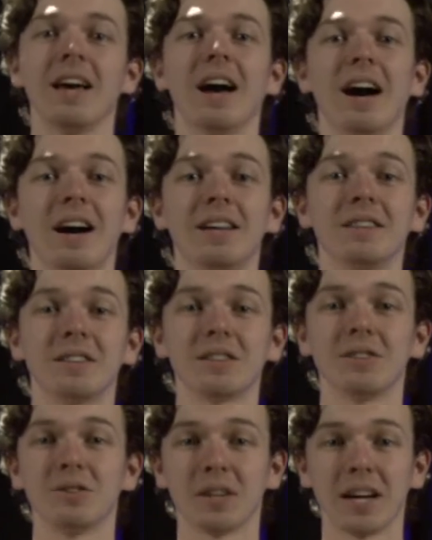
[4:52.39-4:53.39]
and
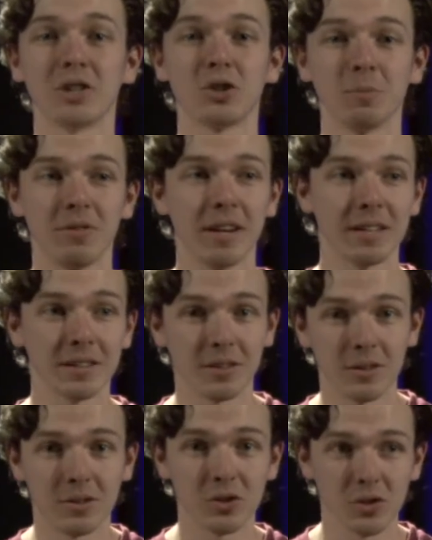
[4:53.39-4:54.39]
you guys should be ready
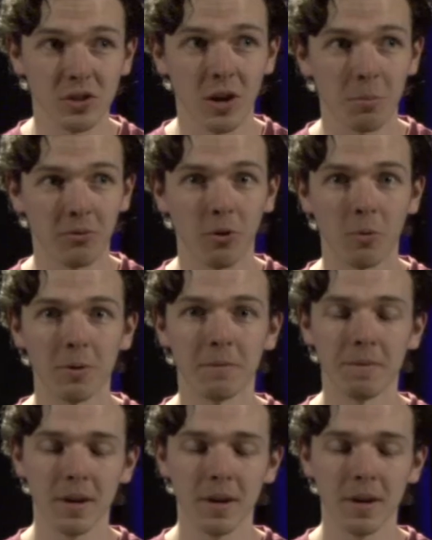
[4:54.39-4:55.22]
to start performing.